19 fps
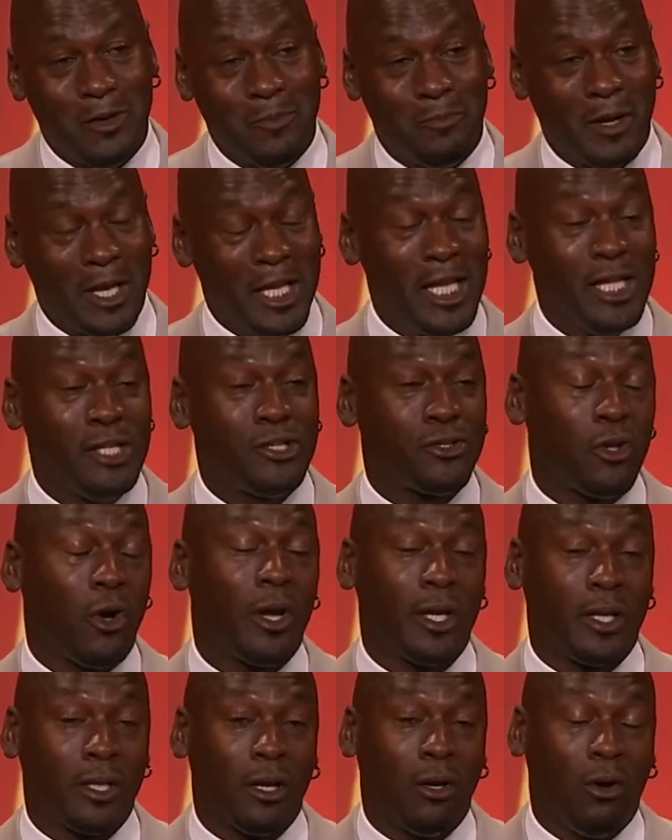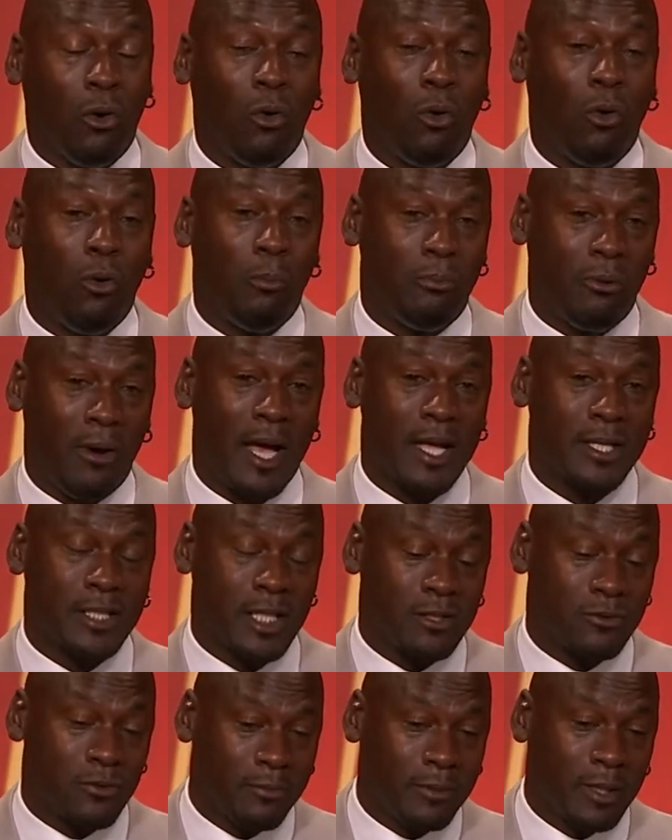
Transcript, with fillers: But he started the whole process with